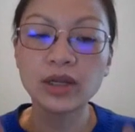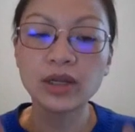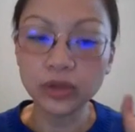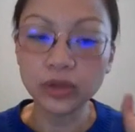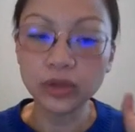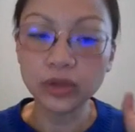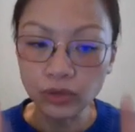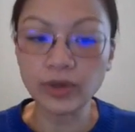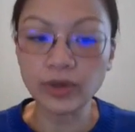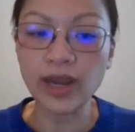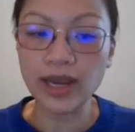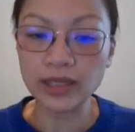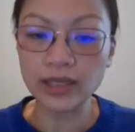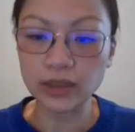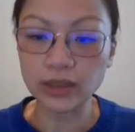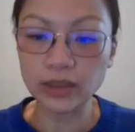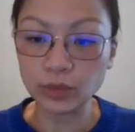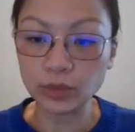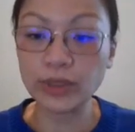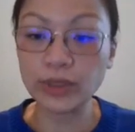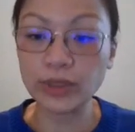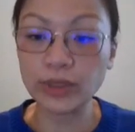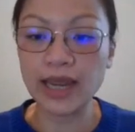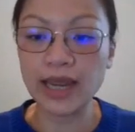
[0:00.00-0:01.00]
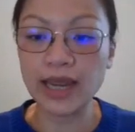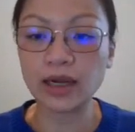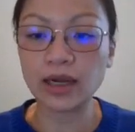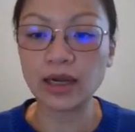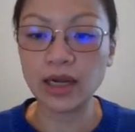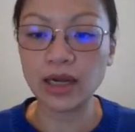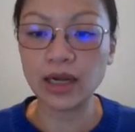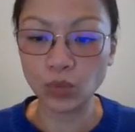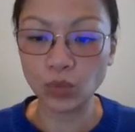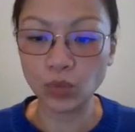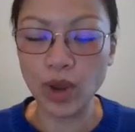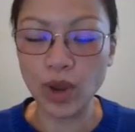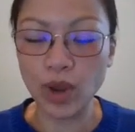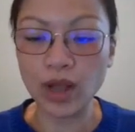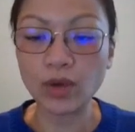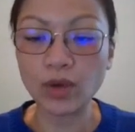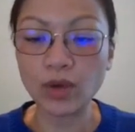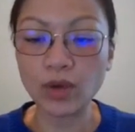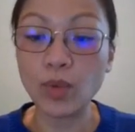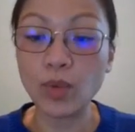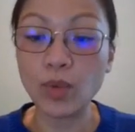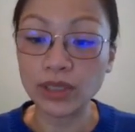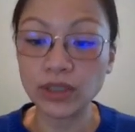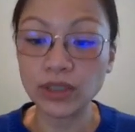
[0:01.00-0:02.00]
you guys will get as well
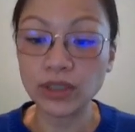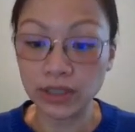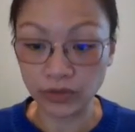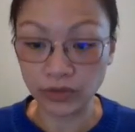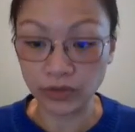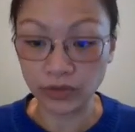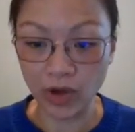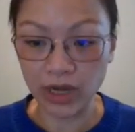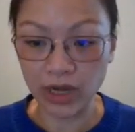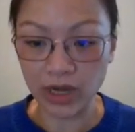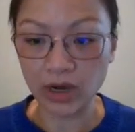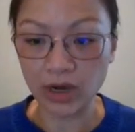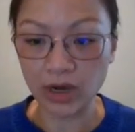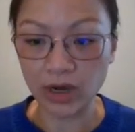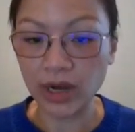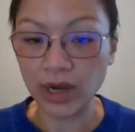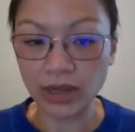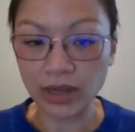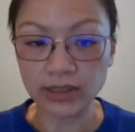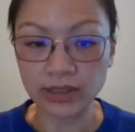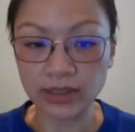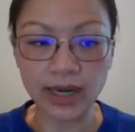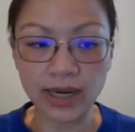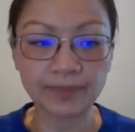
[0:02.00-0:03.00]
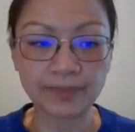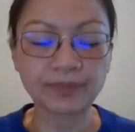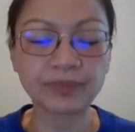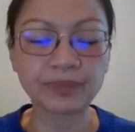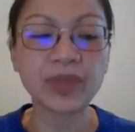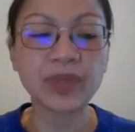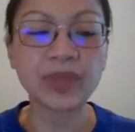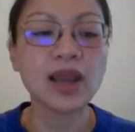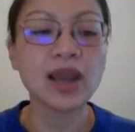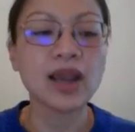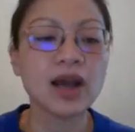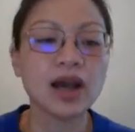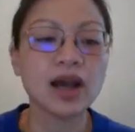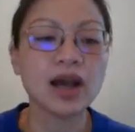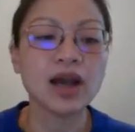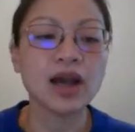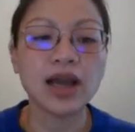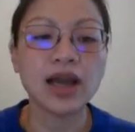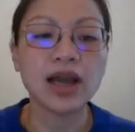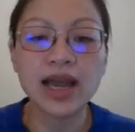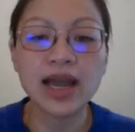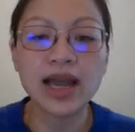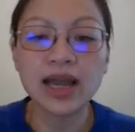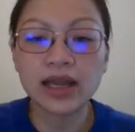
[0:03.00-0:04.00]
once it's ready on our side.
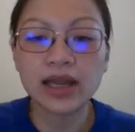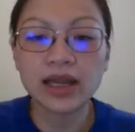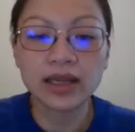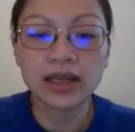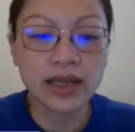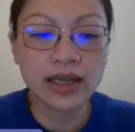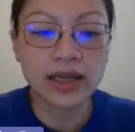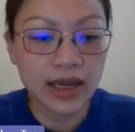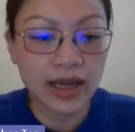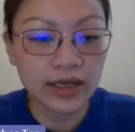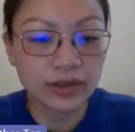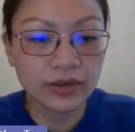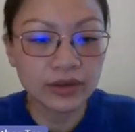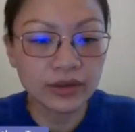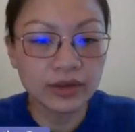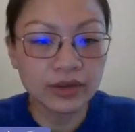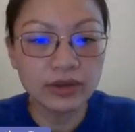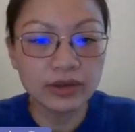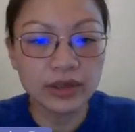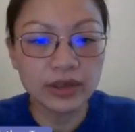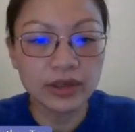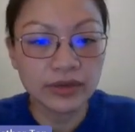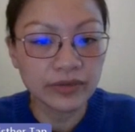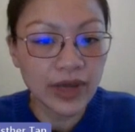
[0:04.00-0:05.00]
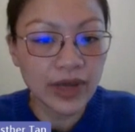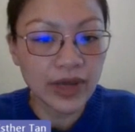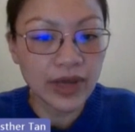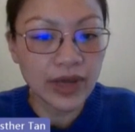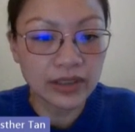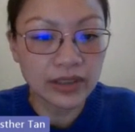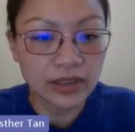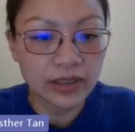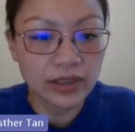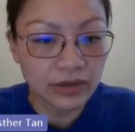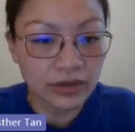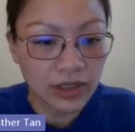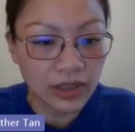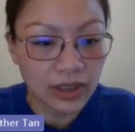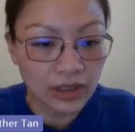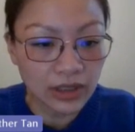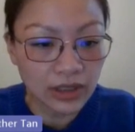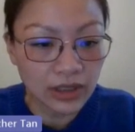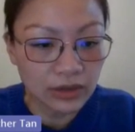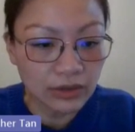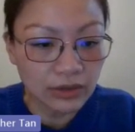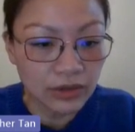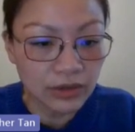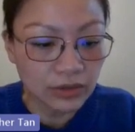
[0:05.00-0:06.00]
I don't know if Alessandra, can
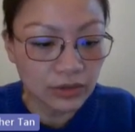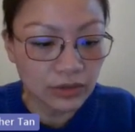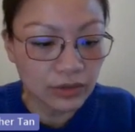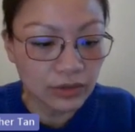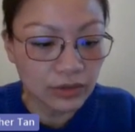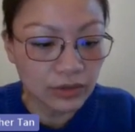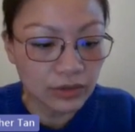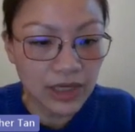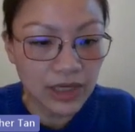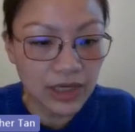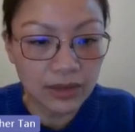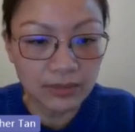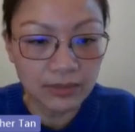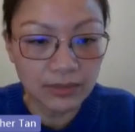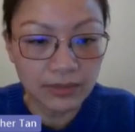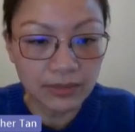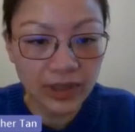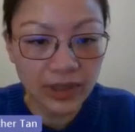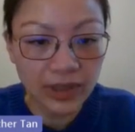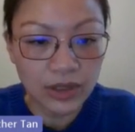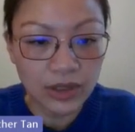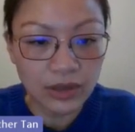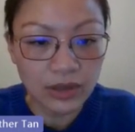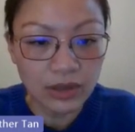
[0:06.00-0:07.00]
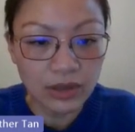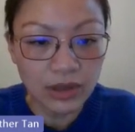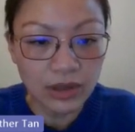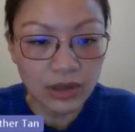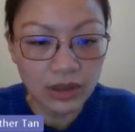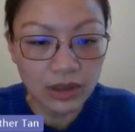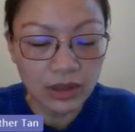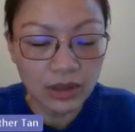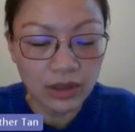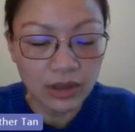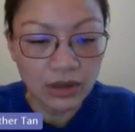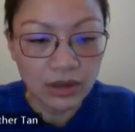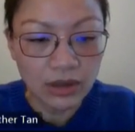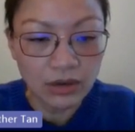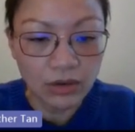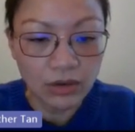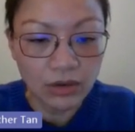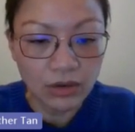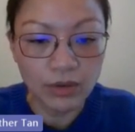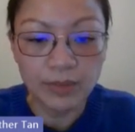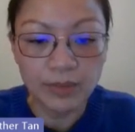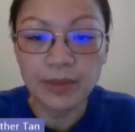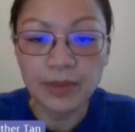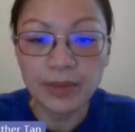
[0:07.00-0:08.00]
you zoom it bigger?
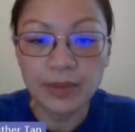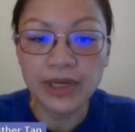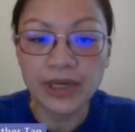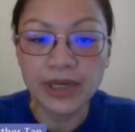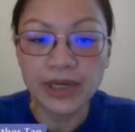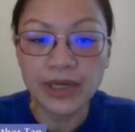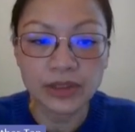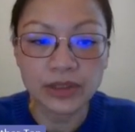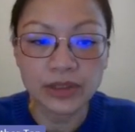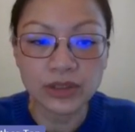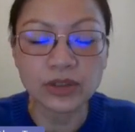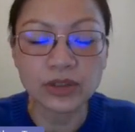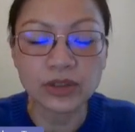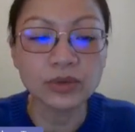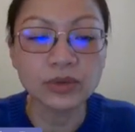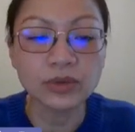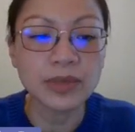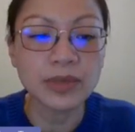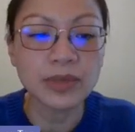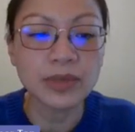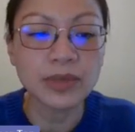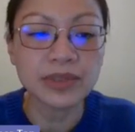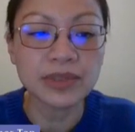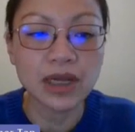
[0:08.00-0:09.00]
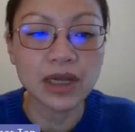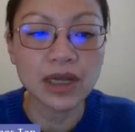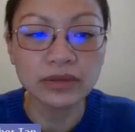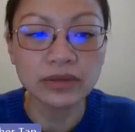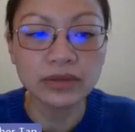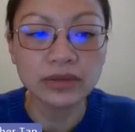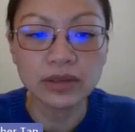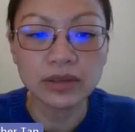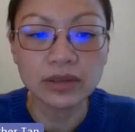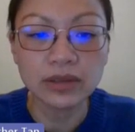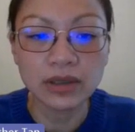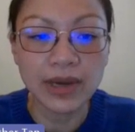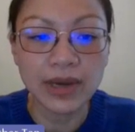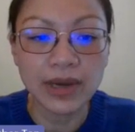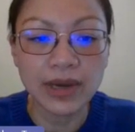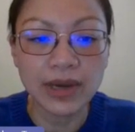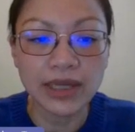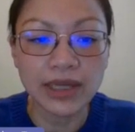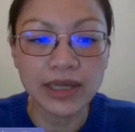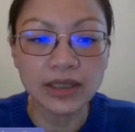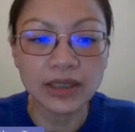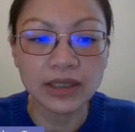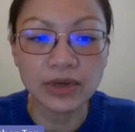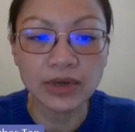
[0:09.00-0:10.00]
Or people can just zoom themselves, but I
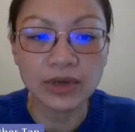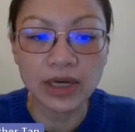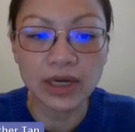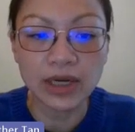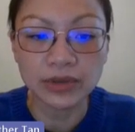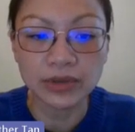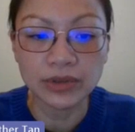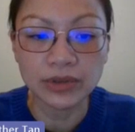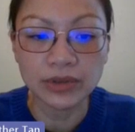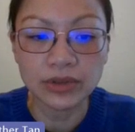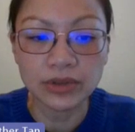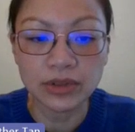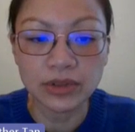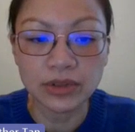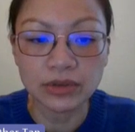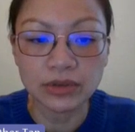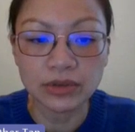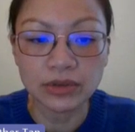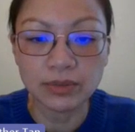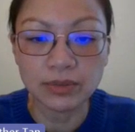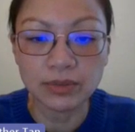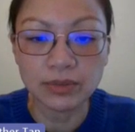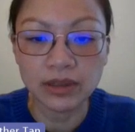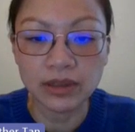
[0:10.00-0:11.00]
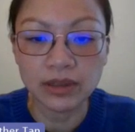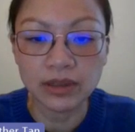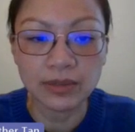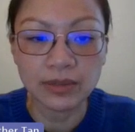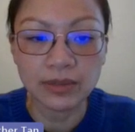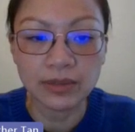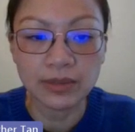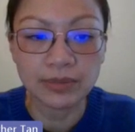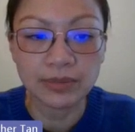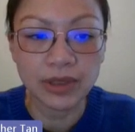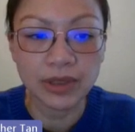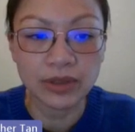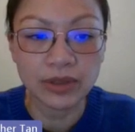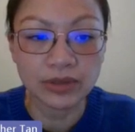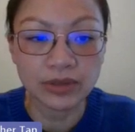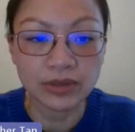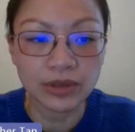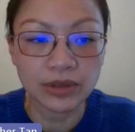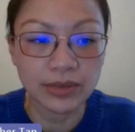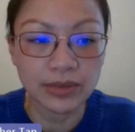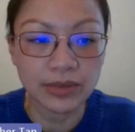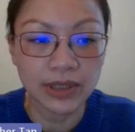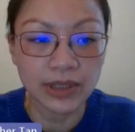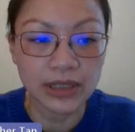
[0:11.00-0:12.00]
think you can also just zoom it a little bit bigger so
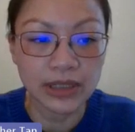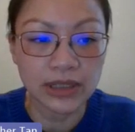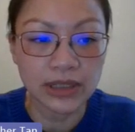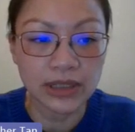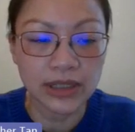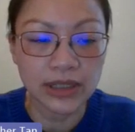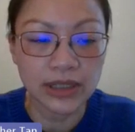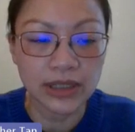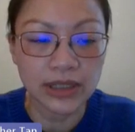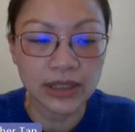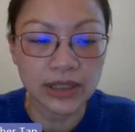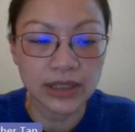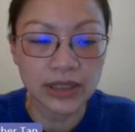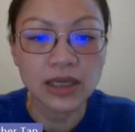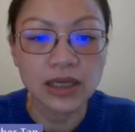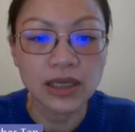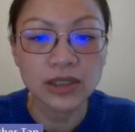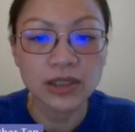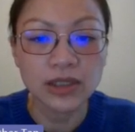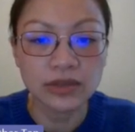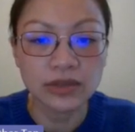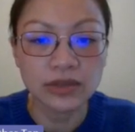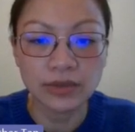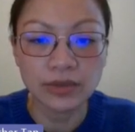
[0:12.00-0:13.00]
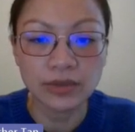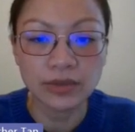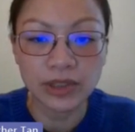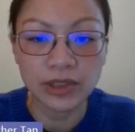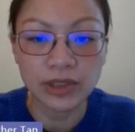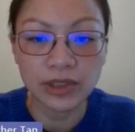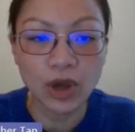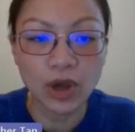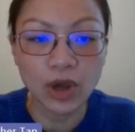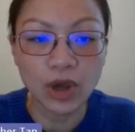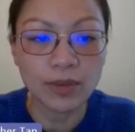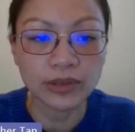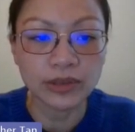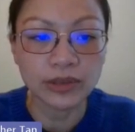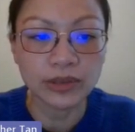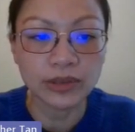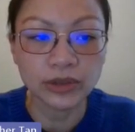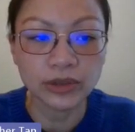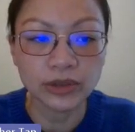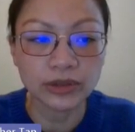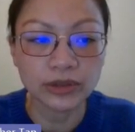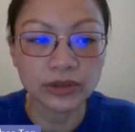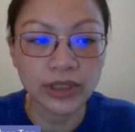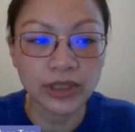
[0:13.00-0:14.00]
you can see. Yes, just from the top, I'll
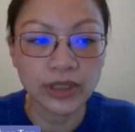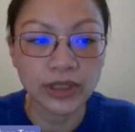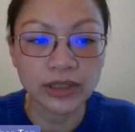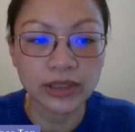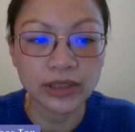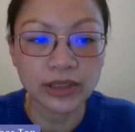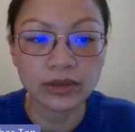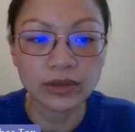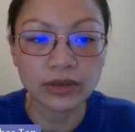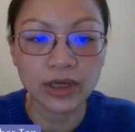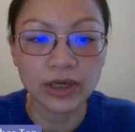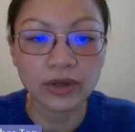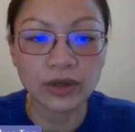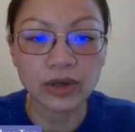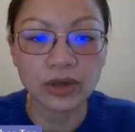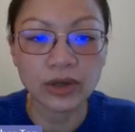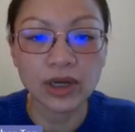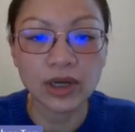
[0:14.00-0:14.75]
show you guys. Okay, good.